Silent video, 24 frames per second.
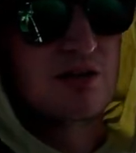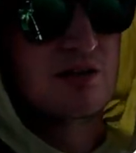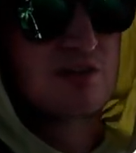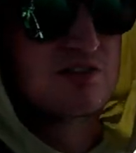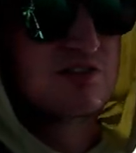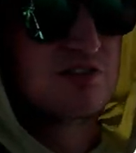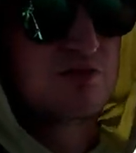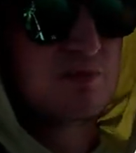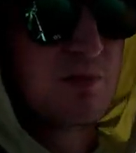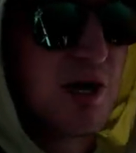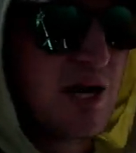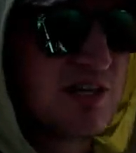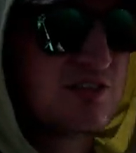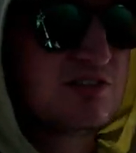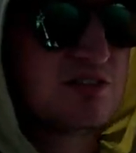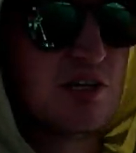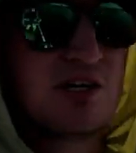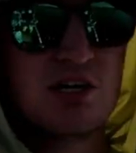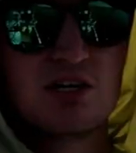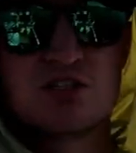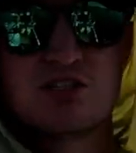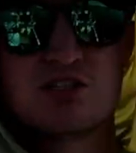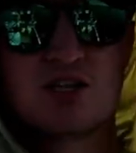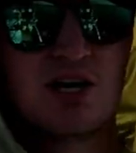This is my
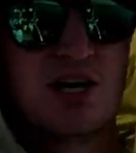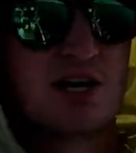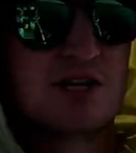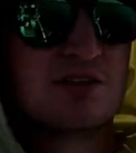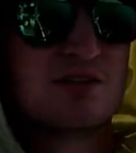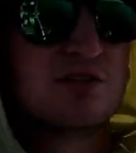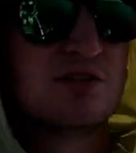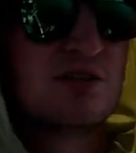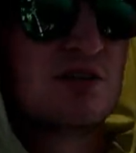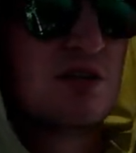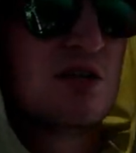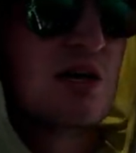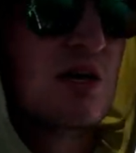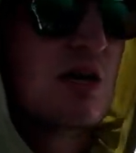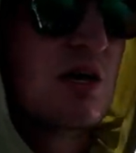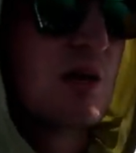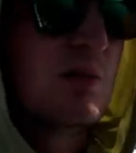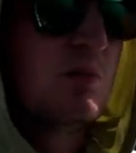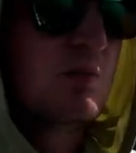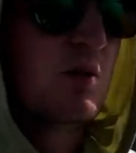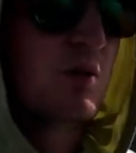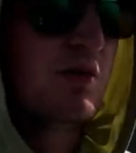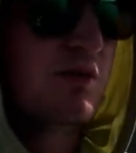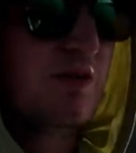second chance
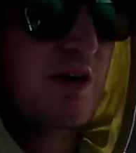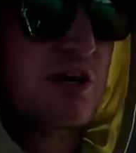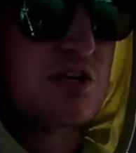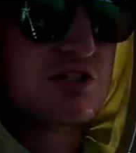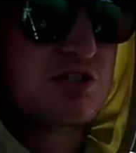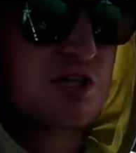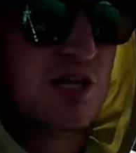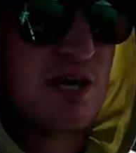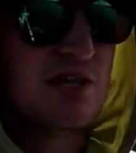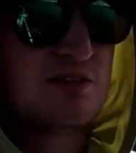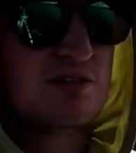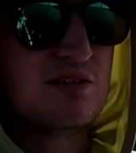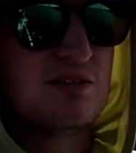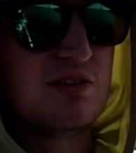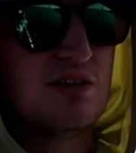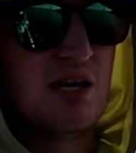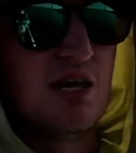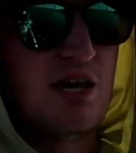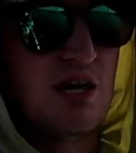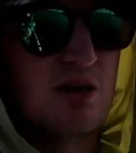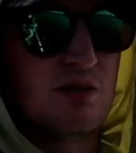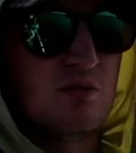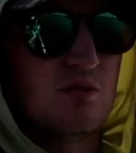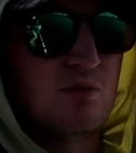We've had chances
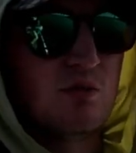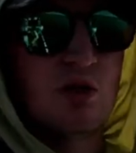at,